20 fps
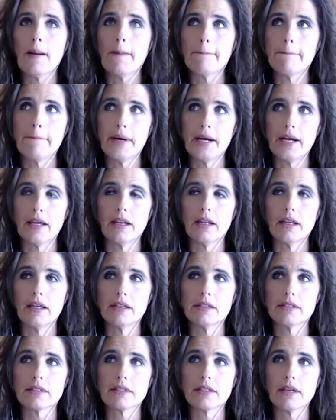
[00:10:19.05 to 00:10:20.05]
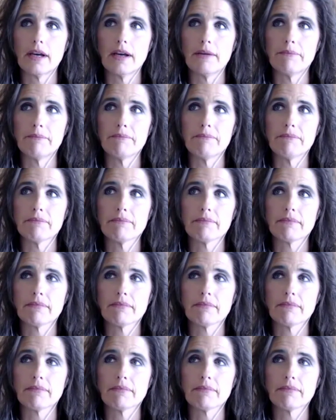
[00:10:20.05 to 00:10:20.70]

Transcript: but it's some